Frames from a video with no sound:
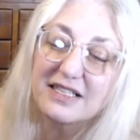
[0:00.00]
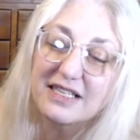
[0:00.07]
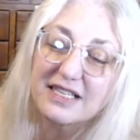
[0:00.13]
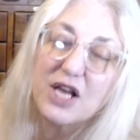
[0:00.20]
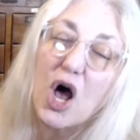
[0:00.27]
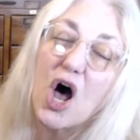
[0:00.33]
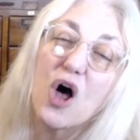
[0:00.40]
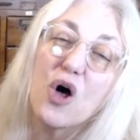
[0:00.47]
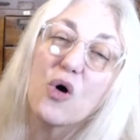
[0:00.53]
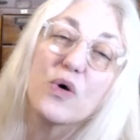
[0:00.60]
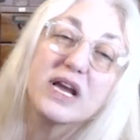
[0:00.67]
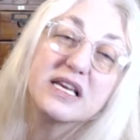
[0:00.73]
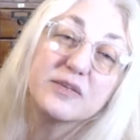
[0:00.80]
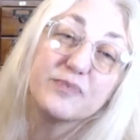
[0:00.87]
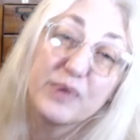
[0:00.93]
has
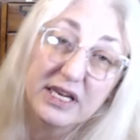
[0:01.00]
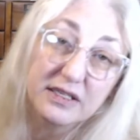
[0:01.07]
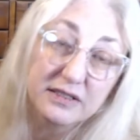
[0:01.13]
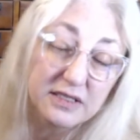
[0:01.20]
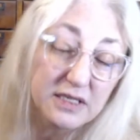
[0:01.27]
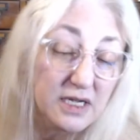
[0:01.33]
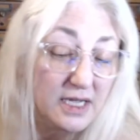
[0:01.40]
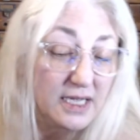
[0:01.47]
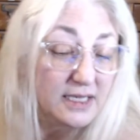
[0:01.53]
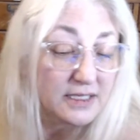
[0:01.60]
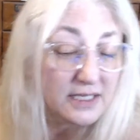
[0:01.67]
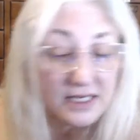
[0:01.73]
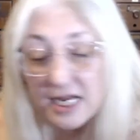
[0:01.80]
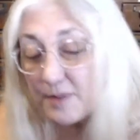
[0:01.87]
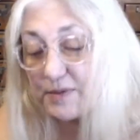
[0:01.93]
always been to
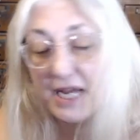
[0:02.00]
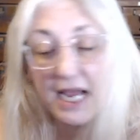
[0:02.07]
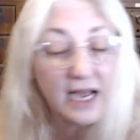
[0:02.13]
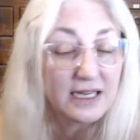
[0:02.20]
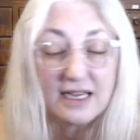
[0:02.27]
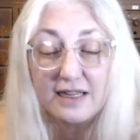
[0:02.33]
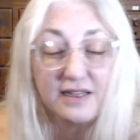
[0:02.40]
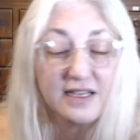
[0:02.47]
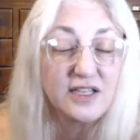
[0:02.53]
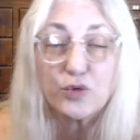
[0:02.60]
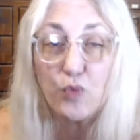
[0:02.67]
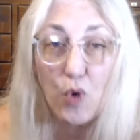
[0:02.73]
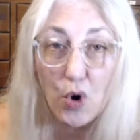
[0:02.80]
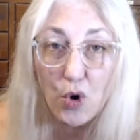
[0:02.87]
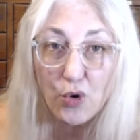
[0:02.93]
keep telling these
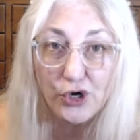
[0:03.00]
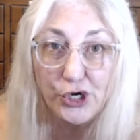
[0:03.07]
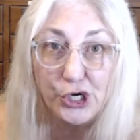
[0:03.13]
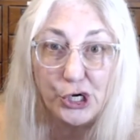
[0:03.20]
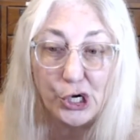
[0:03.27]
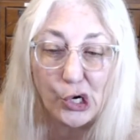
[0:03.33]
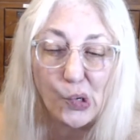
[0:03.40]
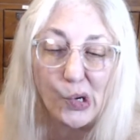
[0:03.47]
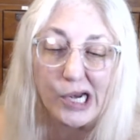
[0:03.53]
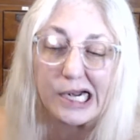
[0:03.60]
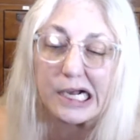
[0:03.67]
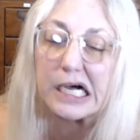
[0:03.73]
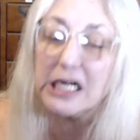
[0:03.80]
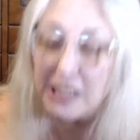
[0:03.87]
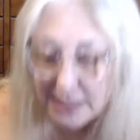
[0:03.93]
woke
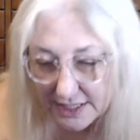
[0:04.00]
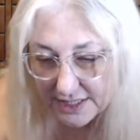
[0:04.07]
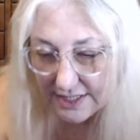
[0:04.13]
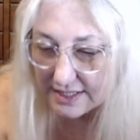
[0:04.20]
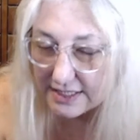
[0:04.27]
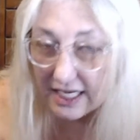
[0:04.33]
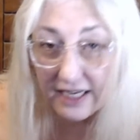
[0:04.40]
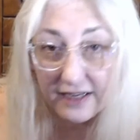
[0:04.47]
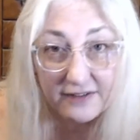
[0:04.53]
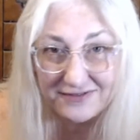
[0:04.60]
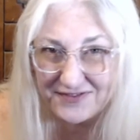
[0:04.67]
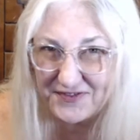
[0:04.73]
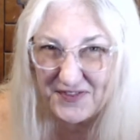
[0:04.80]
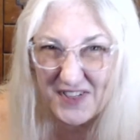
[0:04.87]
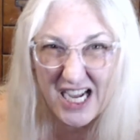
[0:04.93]
know-it-alls to
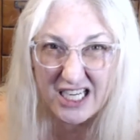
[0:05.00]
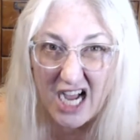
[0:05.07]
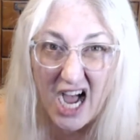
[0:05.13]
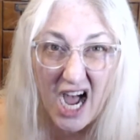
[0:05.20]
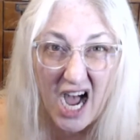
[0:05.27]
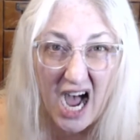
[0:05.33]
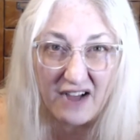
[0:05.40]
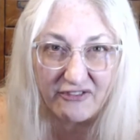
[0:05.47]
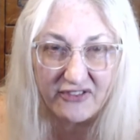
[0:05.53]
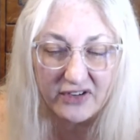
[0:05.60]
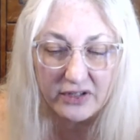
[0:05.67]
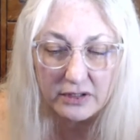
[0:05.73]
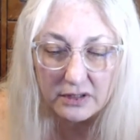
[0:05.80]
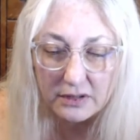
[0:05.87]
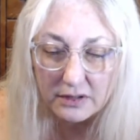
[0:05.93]
fuck off!
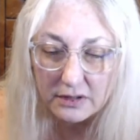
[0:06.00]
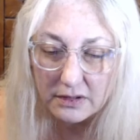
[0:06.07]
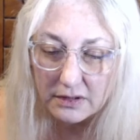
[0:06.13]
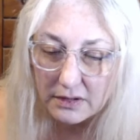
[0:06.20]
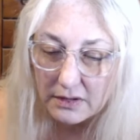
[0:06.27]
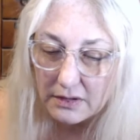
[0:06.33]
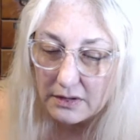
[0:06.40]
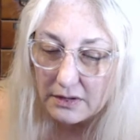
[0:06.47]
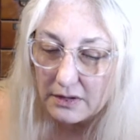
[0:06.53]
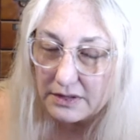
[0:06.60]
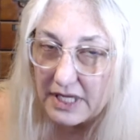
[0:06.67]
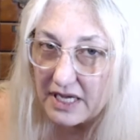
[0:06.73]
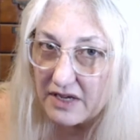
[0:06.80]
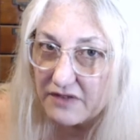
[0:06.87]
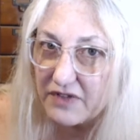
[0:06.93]

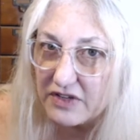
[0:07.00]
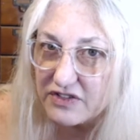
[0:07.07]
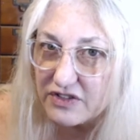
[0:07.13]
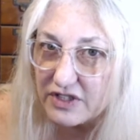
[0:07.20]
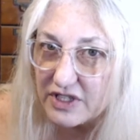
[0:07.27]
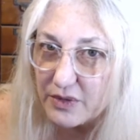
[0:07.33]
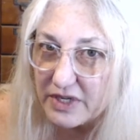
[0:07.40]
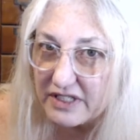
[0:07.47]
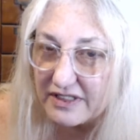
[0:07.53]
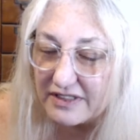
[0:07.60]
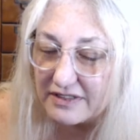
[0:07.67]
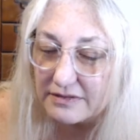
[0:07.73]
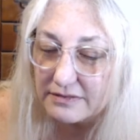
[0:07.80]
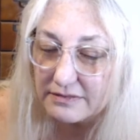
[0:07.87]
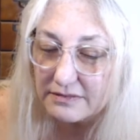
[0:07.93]
They eventually
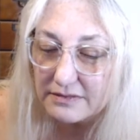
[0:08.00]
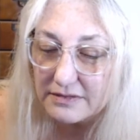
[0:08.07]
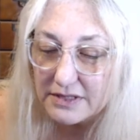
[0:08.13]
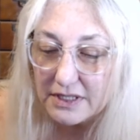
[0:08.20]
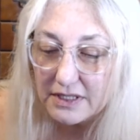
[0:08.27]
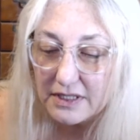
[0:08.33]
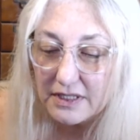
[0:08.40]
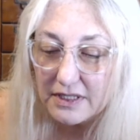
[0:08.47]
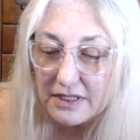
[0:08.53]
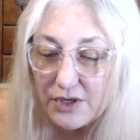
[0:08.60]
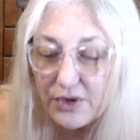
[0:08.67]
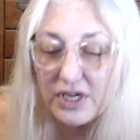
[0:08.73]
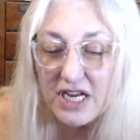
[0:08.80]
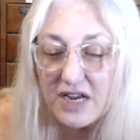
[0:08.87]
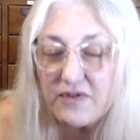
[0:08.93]
will. You
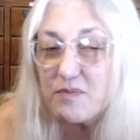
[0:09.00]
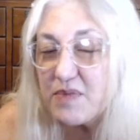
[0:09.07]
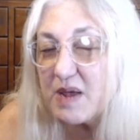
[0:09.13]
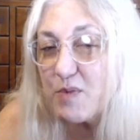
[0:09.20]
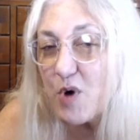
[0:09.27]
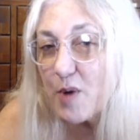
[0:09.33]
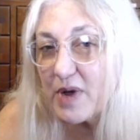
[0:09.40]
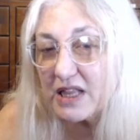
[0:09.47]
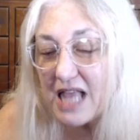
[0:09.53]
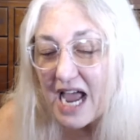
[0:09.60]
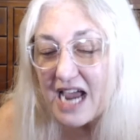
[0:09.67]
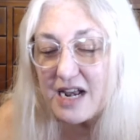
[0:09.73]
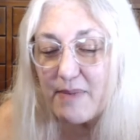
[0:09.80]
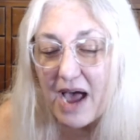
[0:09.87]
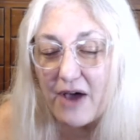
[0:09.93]
can even be more
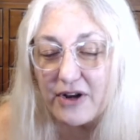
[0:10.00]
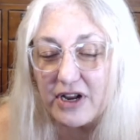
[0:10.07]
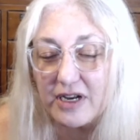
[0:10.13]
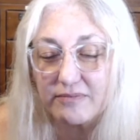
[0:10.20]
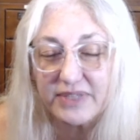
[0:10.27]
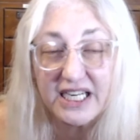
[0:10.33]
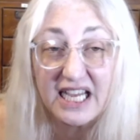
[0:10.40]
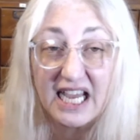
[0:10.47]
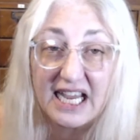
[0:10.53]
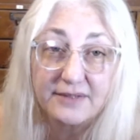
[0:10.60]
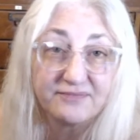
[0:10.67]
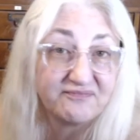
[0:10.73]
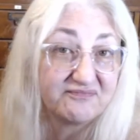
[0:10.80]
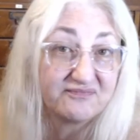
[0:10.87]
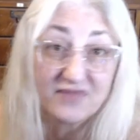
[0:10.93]
polite about it, but
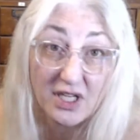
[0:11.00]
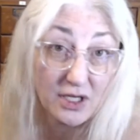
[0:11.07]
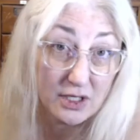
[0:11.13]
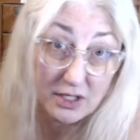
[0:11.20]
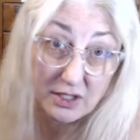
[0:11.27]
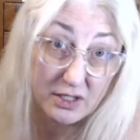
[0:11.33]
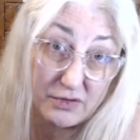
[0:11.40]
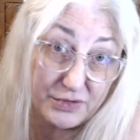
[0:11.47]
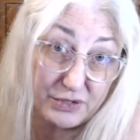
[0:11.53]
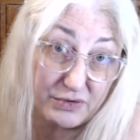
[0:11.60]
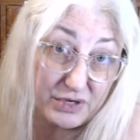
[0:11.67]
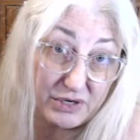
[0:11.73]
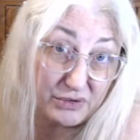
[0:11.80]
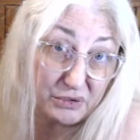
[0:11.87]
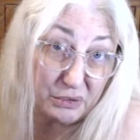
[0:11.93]
again, you do
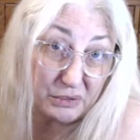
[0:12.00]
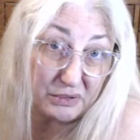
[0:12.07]
you.